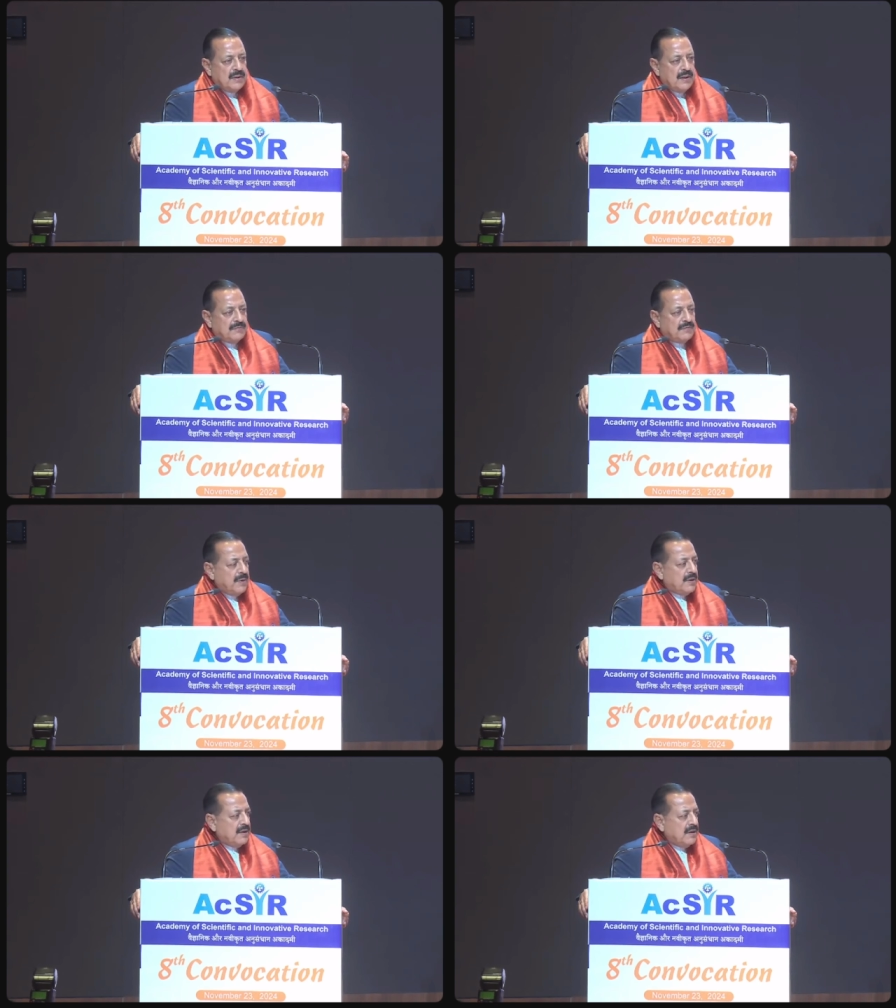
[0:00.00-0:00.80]

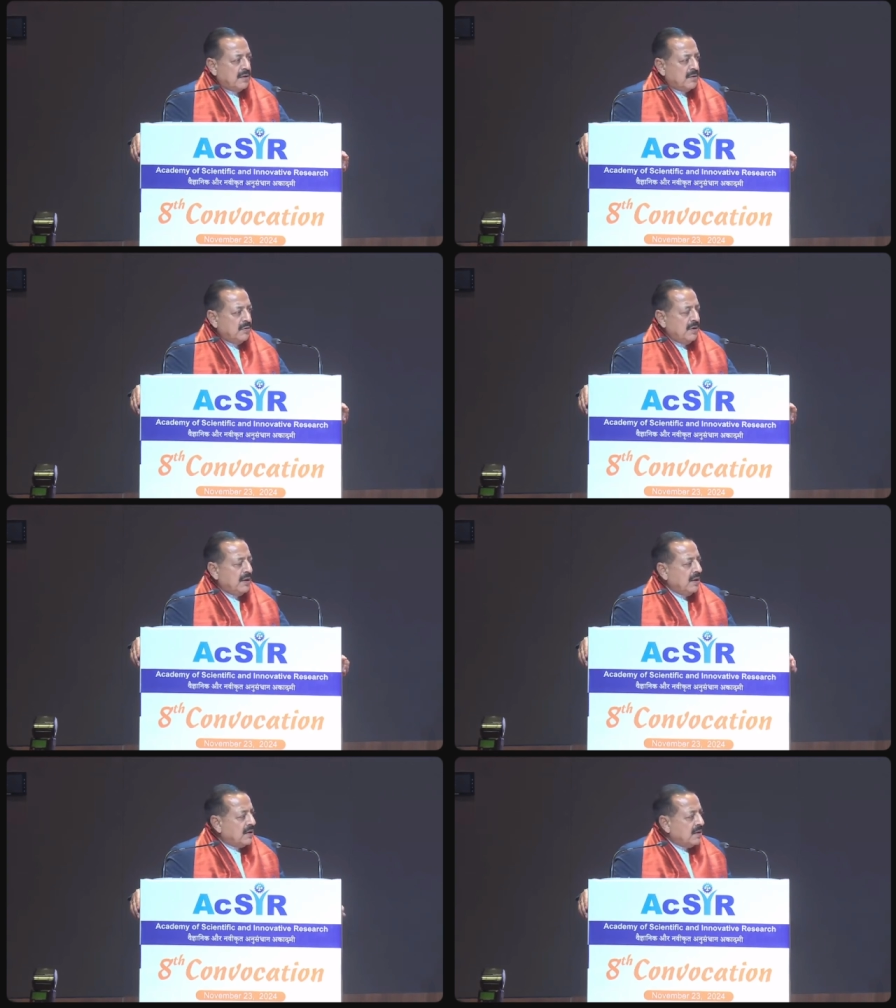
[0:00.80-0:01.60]
information and
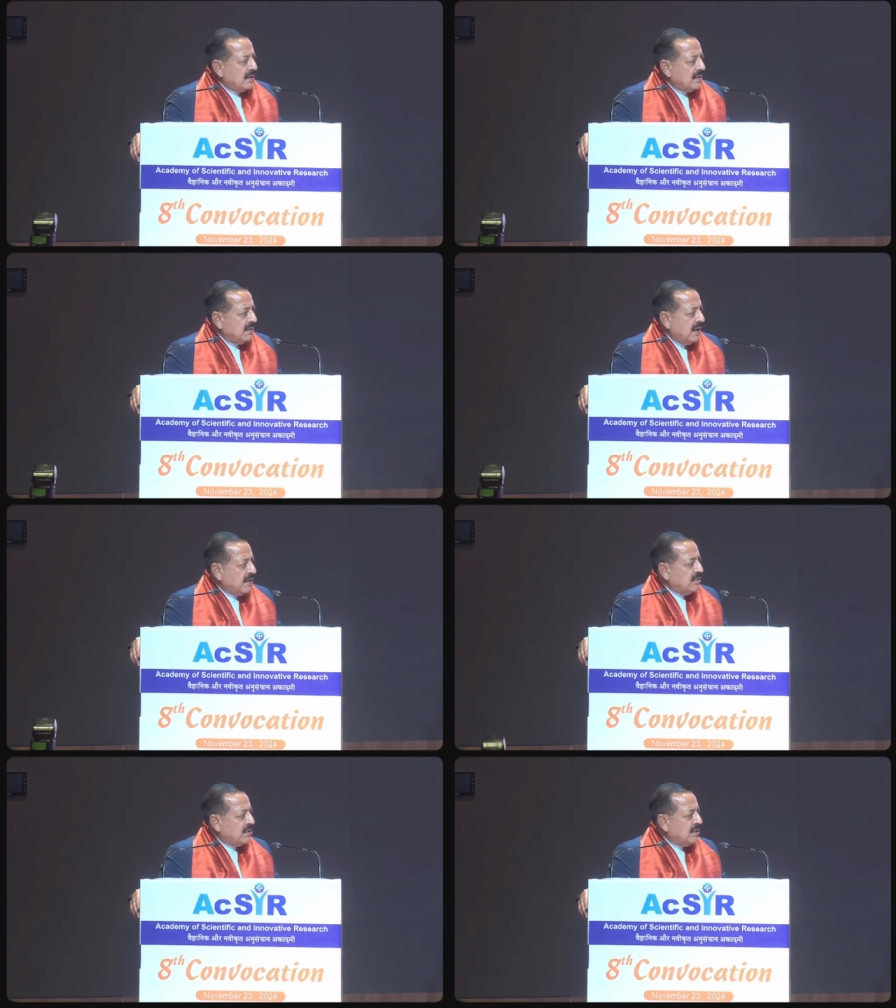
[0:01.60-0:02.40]
communication, like
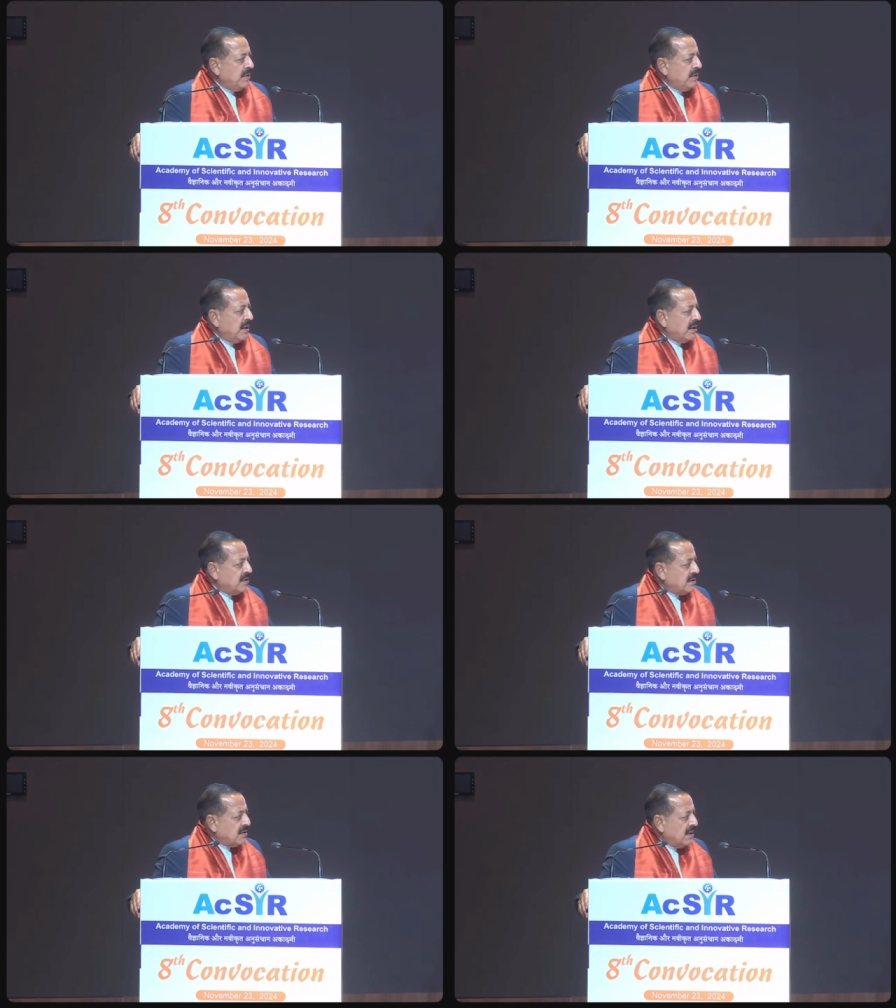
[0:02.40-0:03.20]
social media,
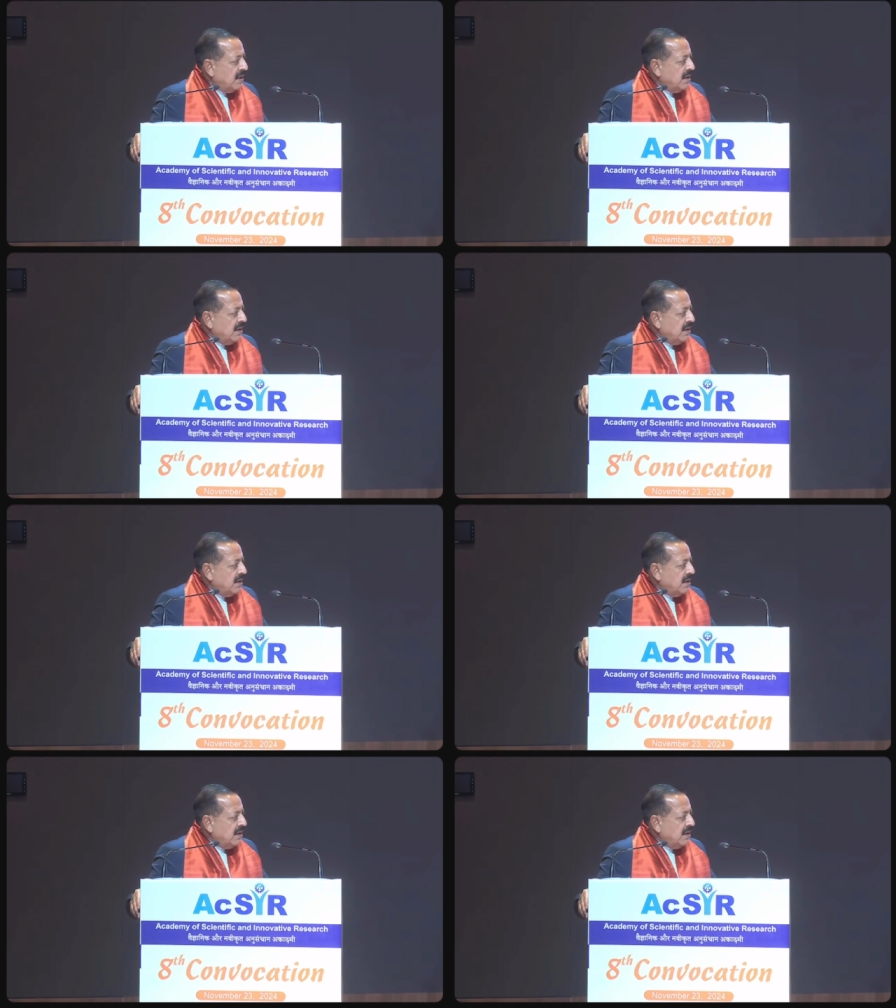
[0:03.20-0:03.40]
etc.,